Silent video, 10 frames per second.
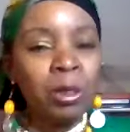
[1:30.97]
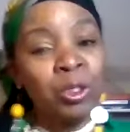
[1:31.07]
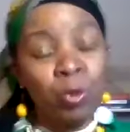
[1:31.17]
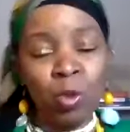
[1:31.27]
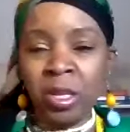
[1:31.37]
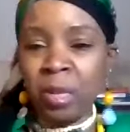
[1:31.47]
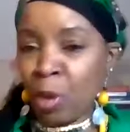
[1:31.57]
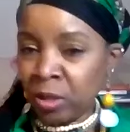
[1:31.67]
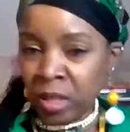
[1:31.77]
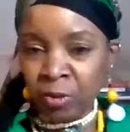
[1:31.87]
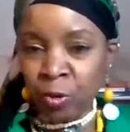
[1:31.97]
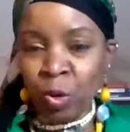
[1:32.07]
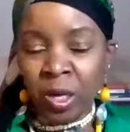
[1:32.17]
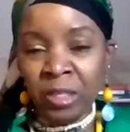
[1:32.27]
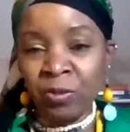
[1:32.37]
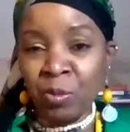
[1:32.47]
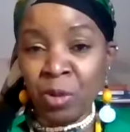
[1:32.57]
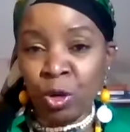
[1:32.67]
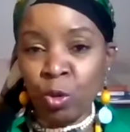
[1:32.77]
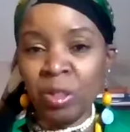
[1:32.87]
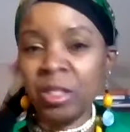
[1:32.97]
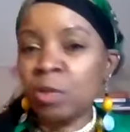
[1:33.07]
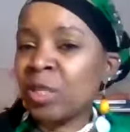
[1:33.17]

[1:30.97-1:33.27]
is the one that most everyone is familiar with,